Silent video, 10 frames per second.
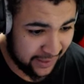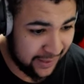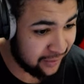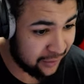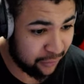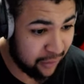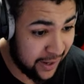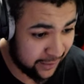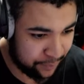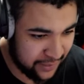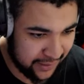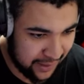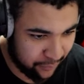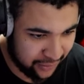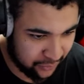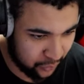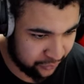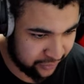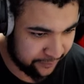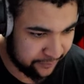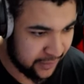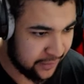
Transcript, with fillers: At least I can grind X P again, which is awesome.